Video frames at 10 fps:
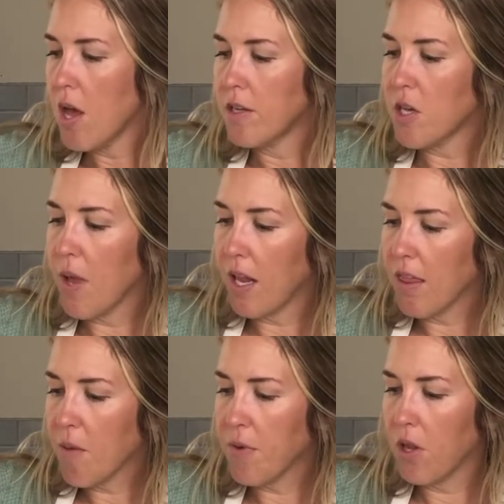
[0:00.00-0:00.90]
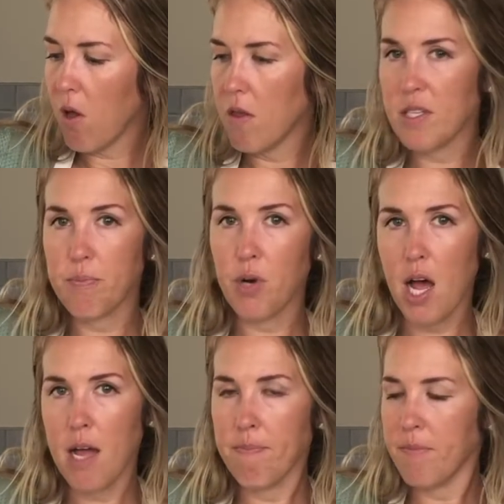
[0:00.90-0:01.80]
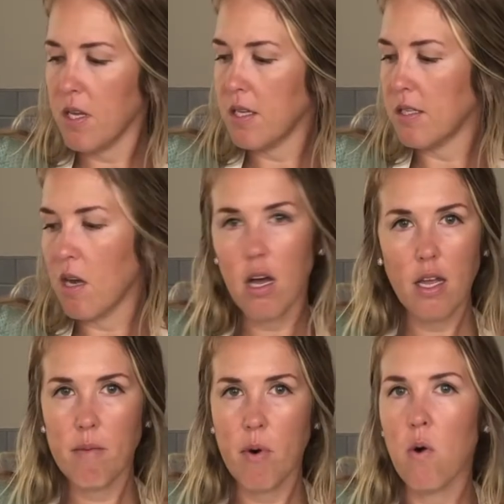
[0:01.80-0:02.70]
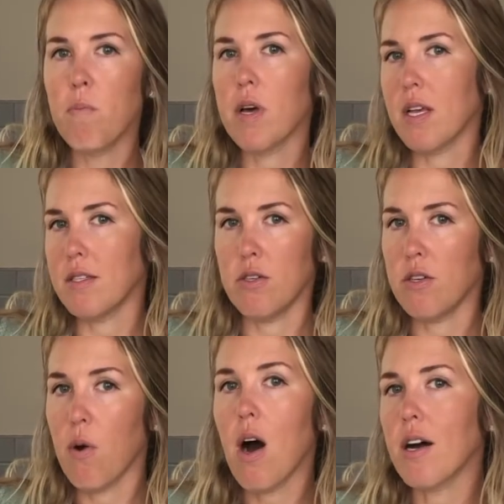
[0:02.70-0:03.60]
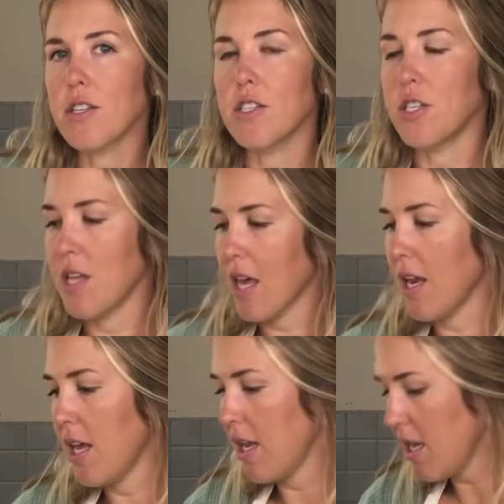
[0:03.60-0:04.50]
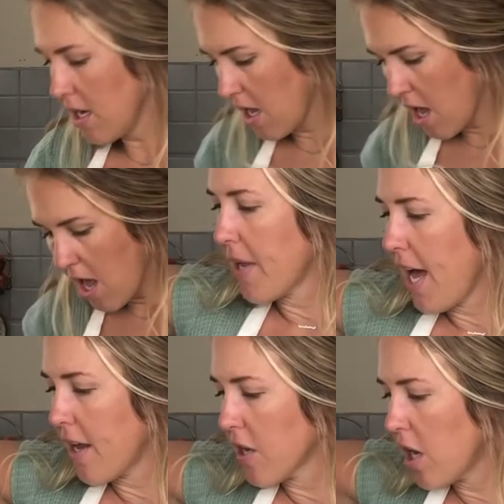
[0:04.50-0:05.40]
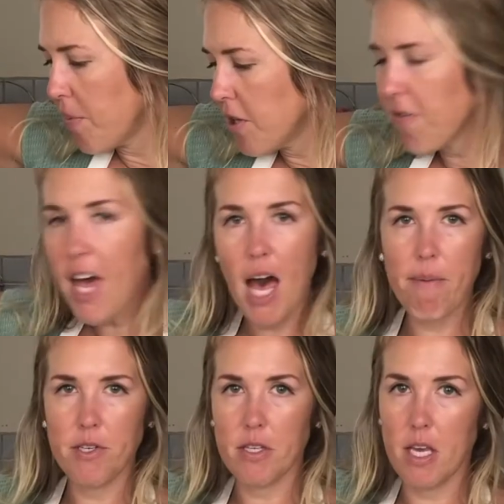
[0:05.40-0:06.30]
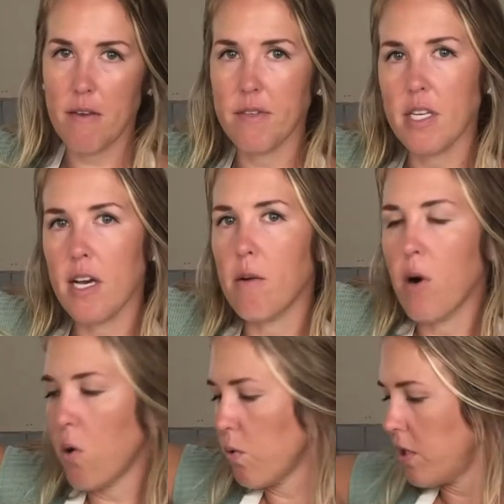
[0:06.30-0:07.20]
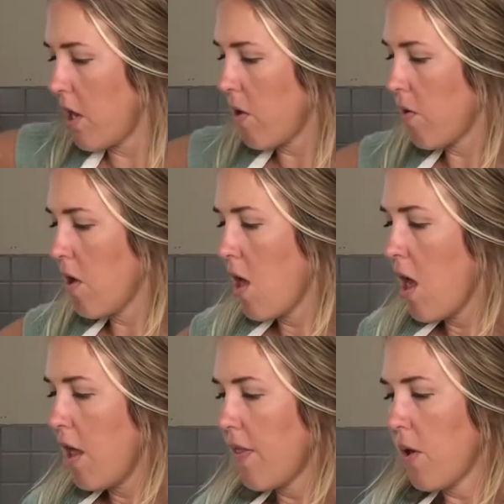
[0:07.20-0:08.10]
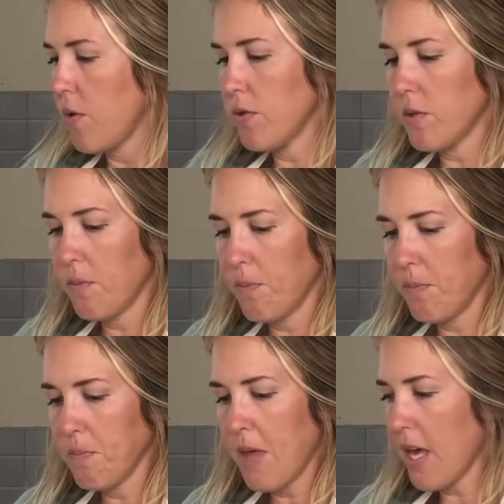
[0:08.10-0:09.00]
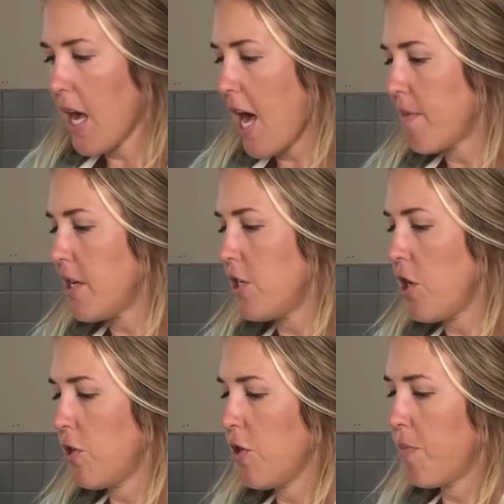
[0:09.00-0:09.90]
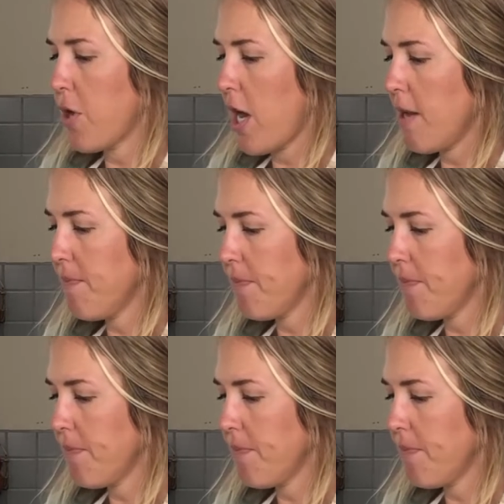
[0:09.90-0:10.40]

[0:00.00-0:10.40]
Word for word: So anything below this brine is not gonna mold because there's no oxygen that can hit it. Add a couple of cabbage leaves to help hold down those that cabbage under the brine.